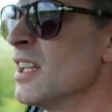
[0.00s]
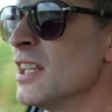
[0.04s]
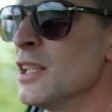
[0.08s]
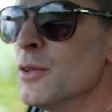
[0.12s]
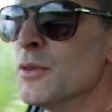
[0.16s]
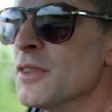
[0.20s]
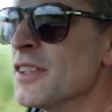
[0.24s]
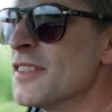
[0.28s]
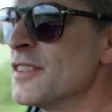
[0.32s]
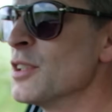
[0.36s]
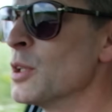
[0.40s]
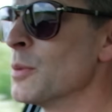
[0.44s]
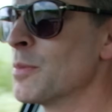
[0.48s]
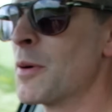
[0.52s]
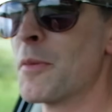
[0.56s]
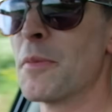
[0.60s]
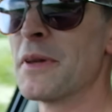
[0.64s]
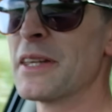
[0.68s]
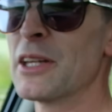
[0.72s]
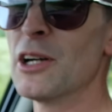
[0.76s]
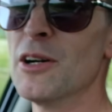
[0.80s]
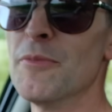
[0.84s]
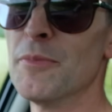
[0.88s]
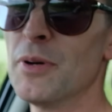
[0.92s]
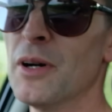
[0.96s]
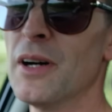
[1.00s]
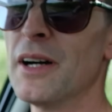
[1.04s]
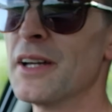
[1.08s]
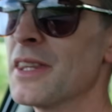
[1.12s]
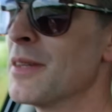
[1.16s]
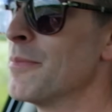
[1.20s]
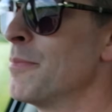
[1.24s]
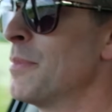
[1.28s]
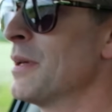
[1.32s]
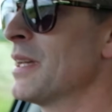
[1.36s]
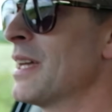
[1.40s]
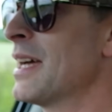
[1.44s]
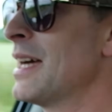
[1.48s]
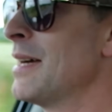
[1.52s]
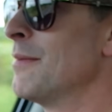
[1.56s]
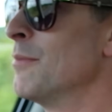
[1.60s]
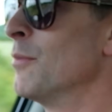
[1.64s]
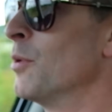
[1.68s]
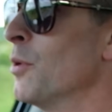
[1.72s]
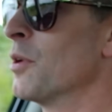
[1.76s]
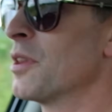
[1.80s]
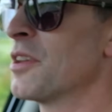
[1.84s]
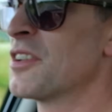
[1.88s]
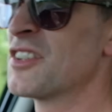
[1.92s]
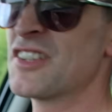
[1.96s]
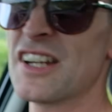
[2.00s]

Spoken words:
you would still probably go and buy the BM or the